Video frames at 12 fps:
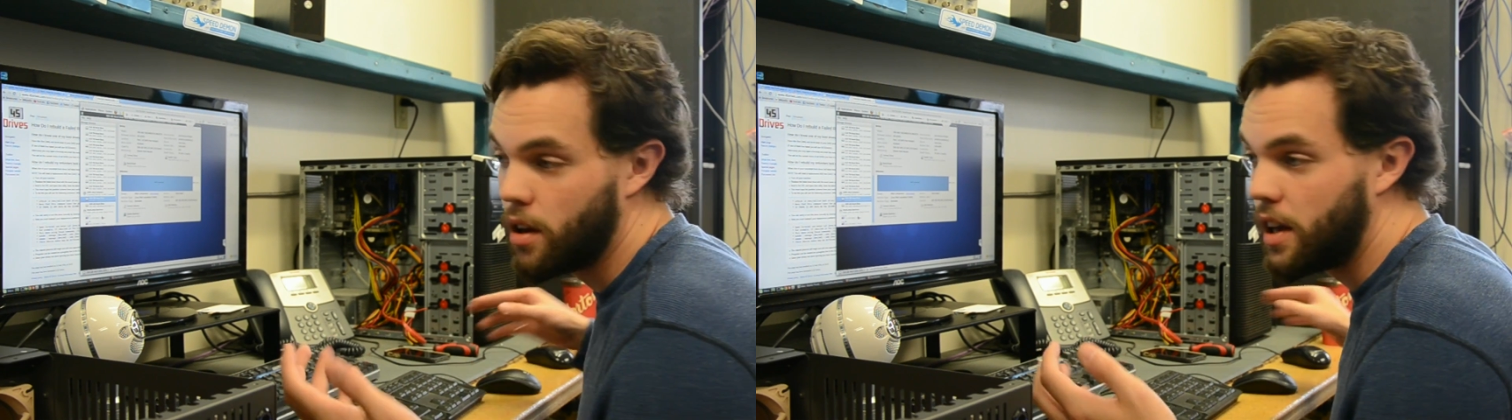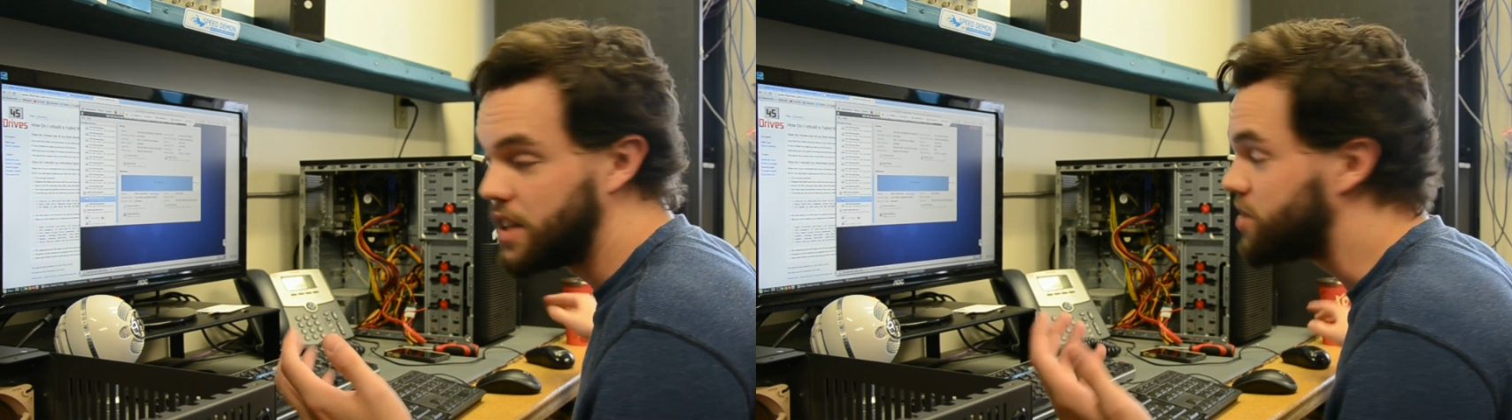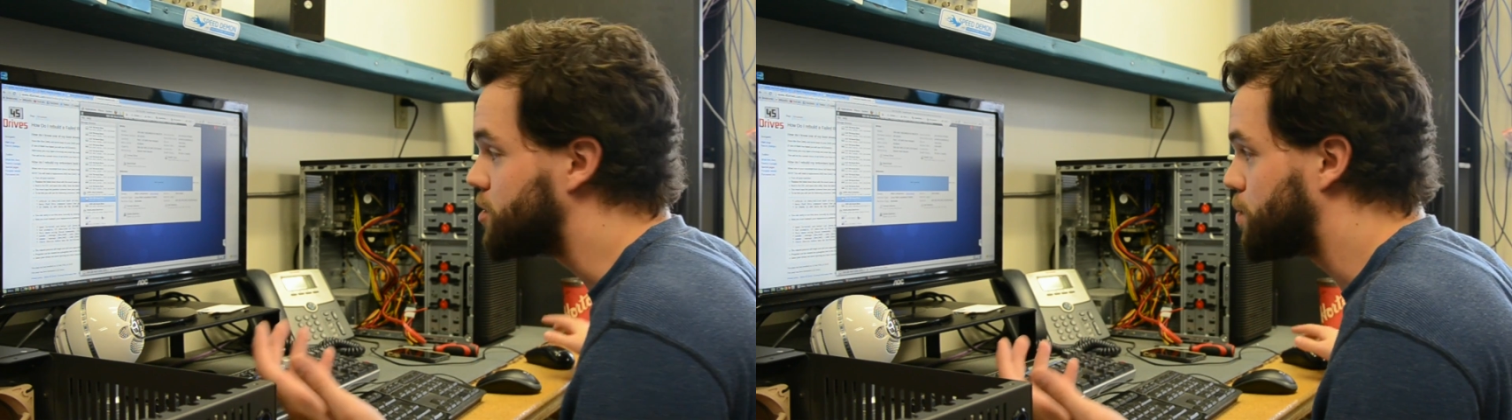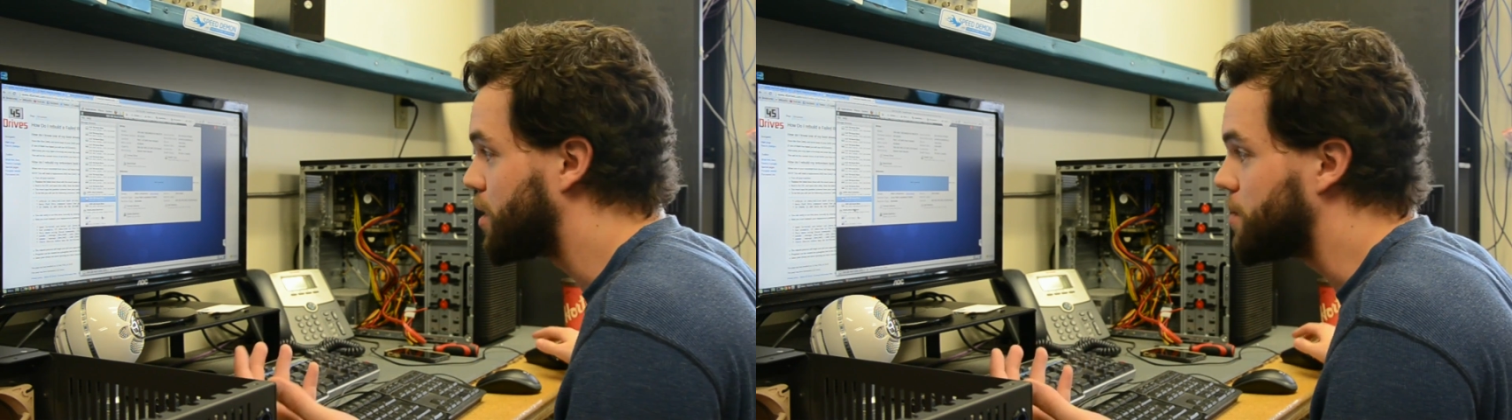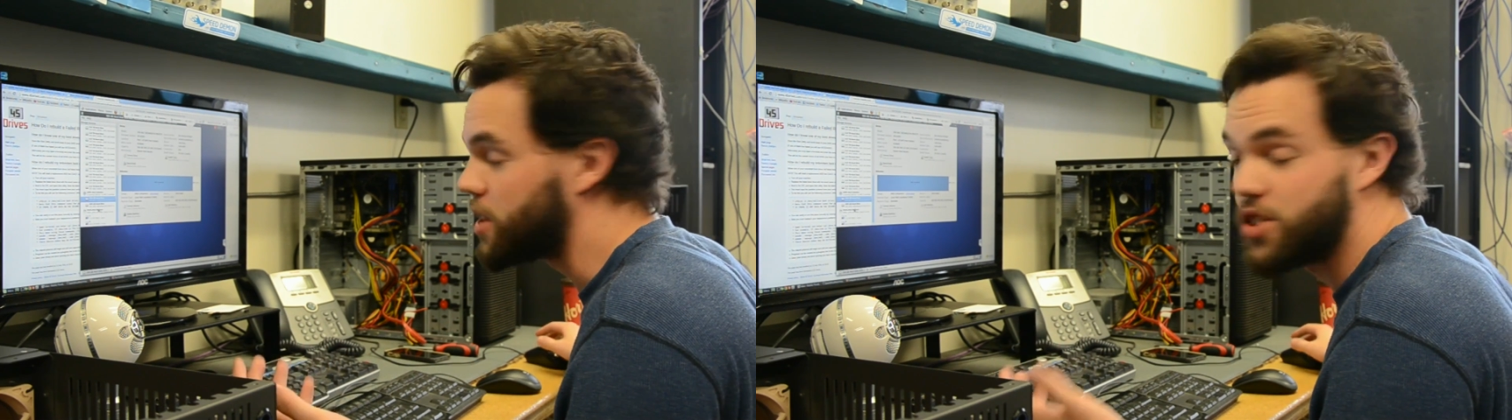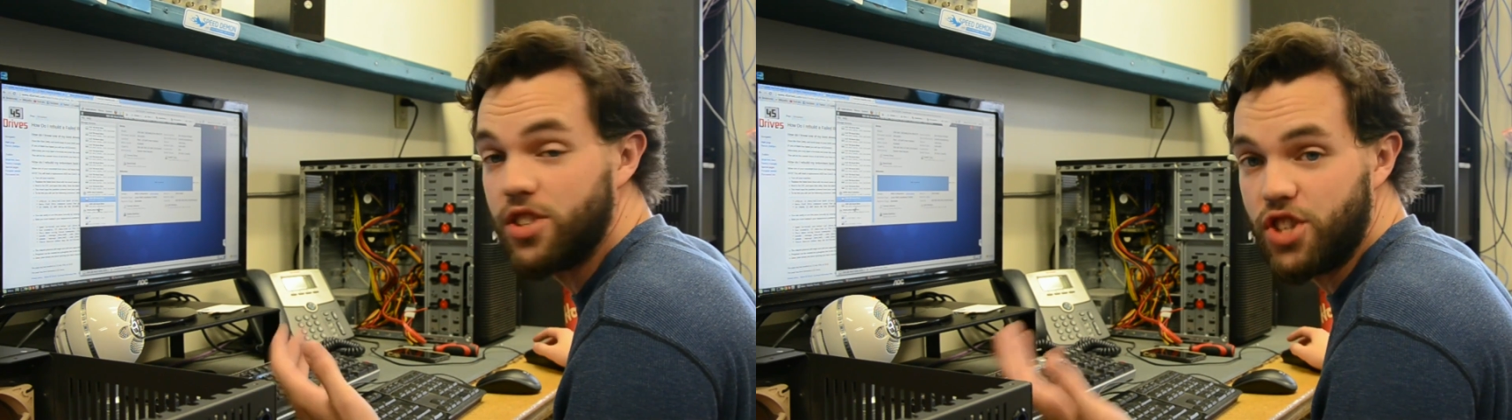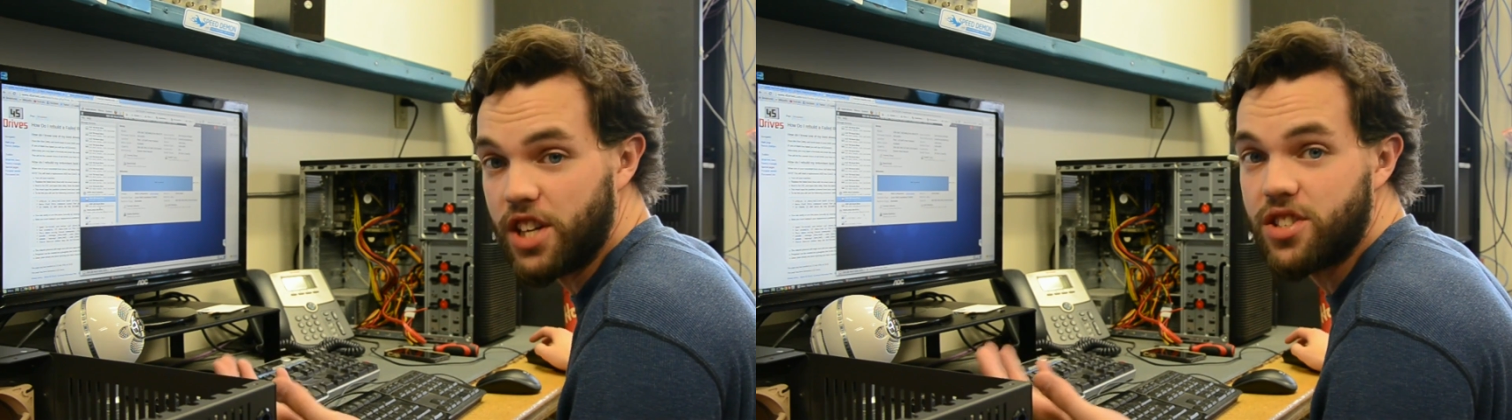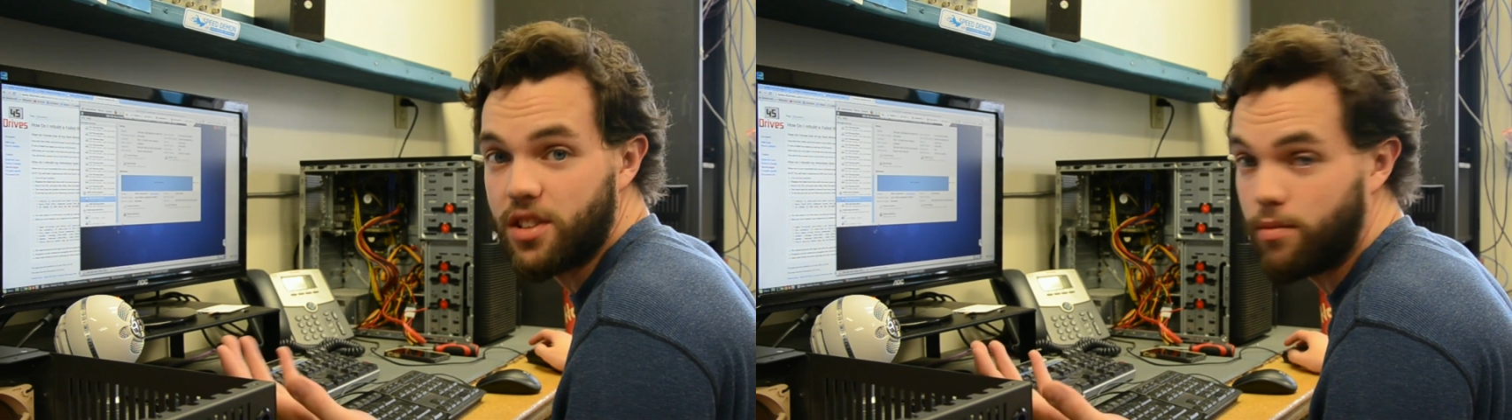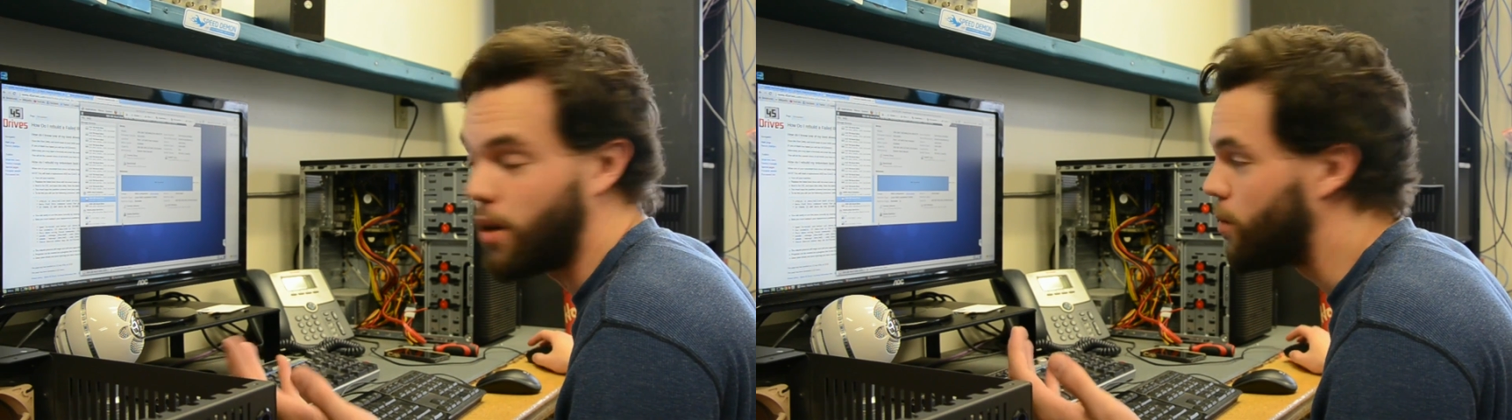This is pretty much the
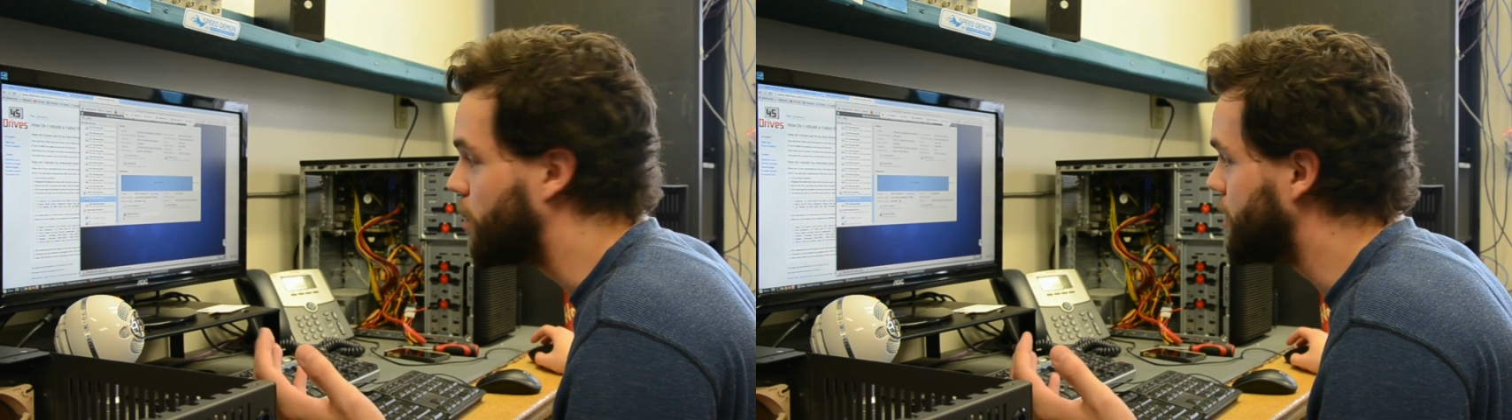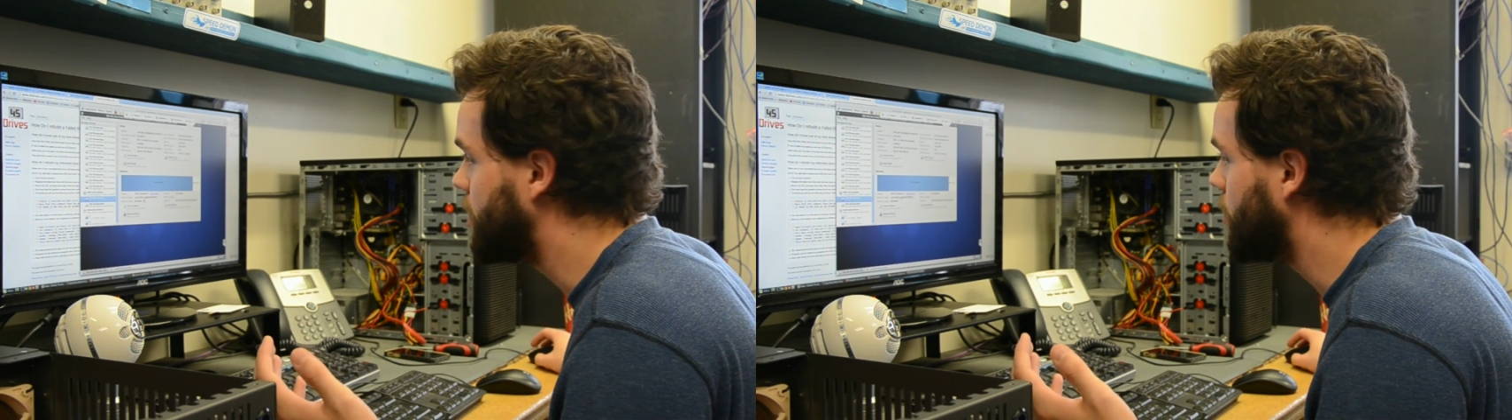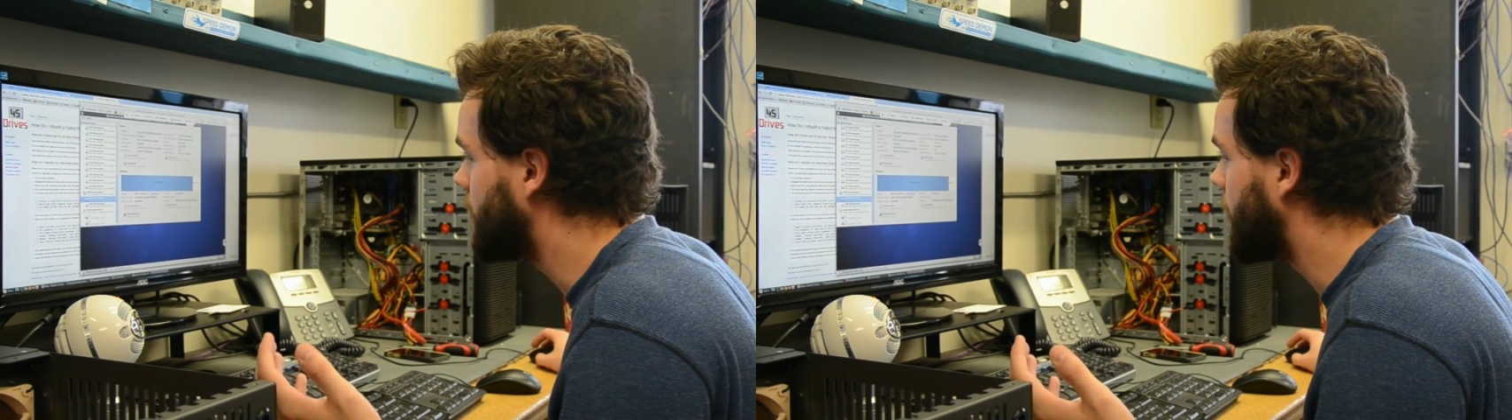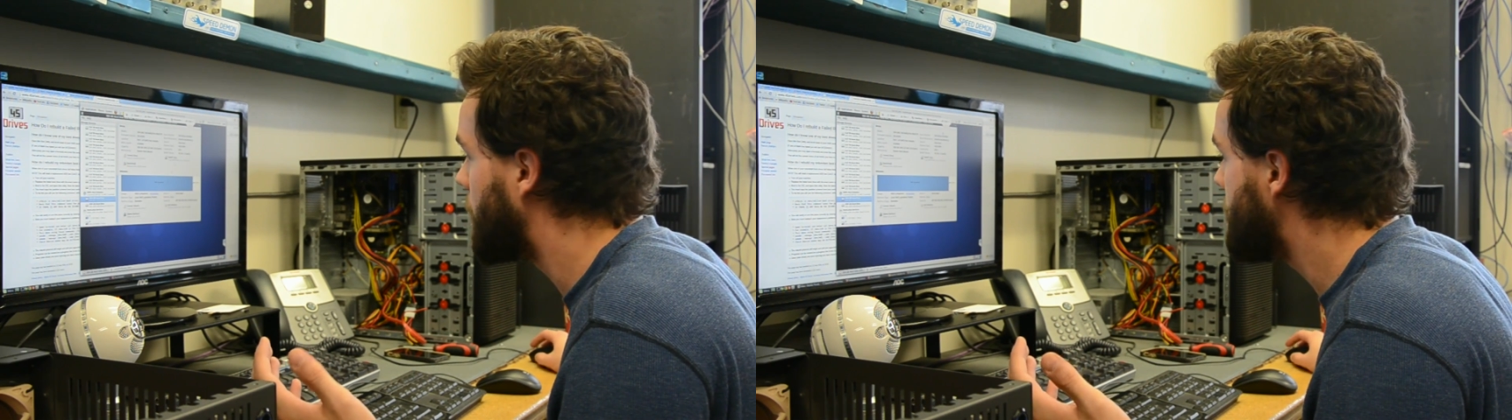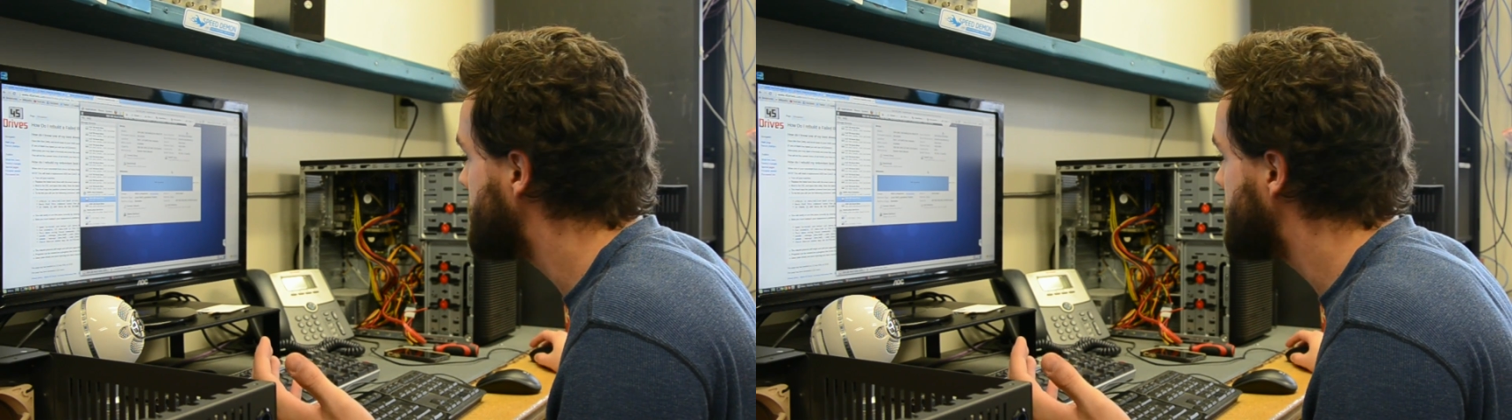gist of what we'll be doing here.